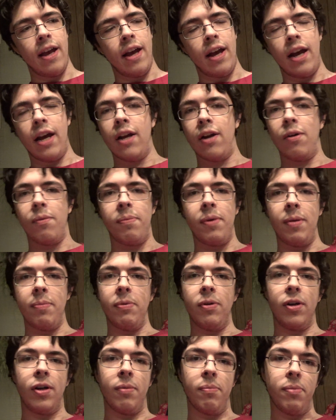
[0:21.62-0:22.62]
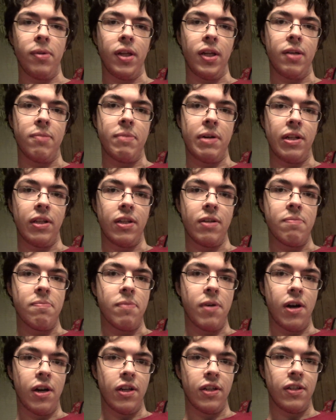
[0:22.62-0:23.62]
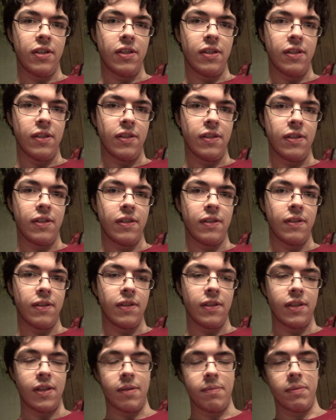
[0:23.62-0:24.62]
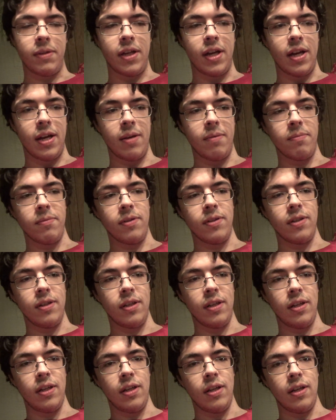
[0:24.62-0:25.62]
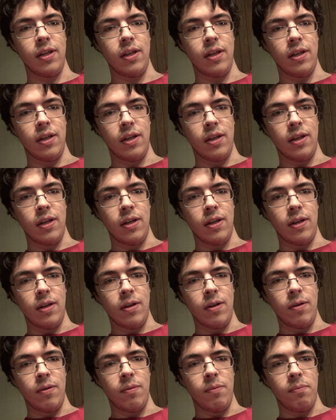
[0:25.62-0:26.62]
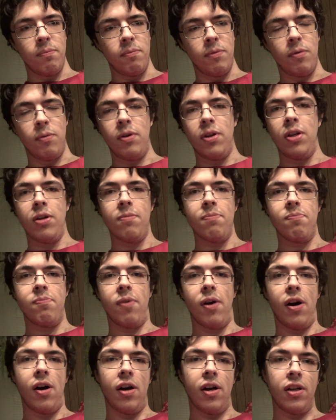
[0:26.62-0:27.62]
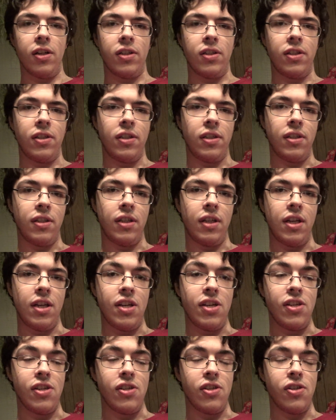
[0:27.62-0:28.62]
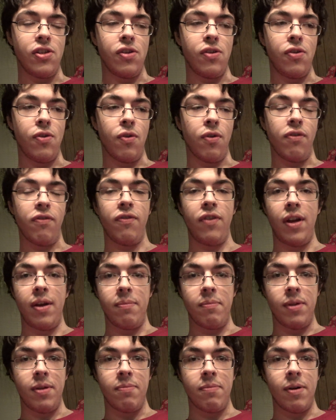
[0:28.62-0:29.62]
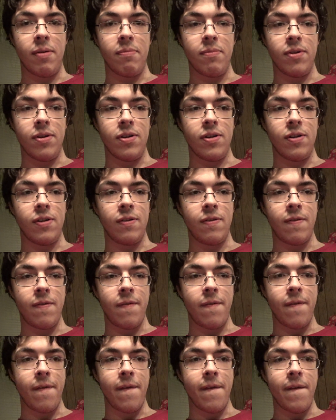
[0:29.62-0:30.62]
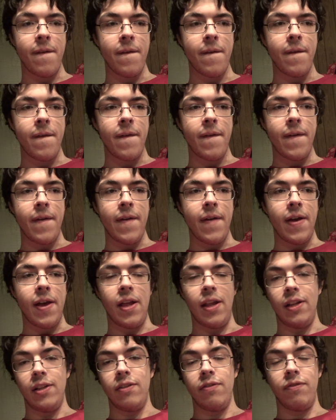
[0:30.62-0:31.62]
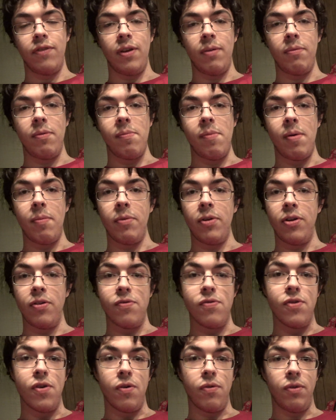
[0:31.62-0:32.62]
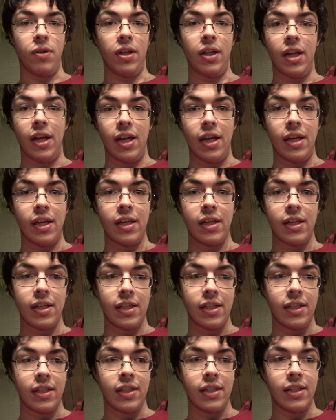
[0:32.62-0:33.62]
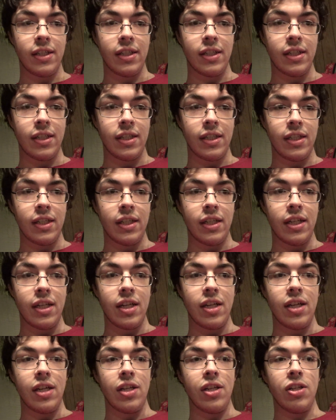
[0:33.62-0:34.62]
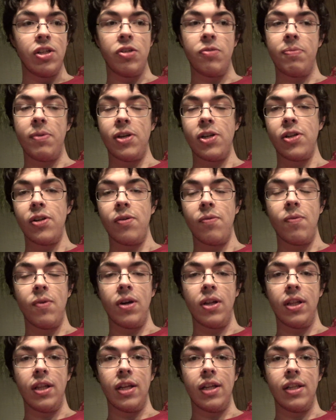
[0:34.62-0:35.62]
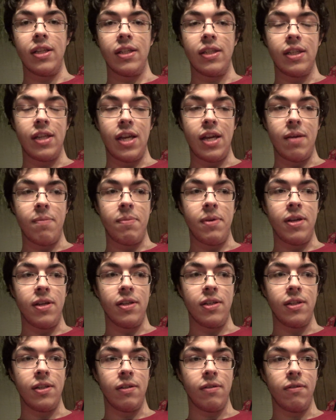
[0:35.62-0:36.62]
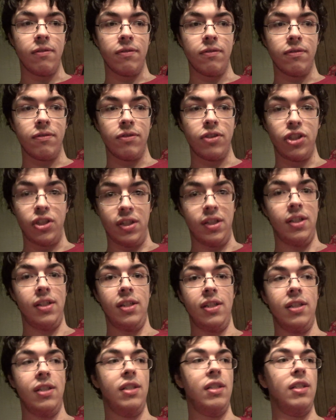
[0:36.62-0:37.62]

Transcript: I know people complain about their bosses sometimes, but when your boss is your family member, and it's a family member you don't like, especially one that's a piece of shit,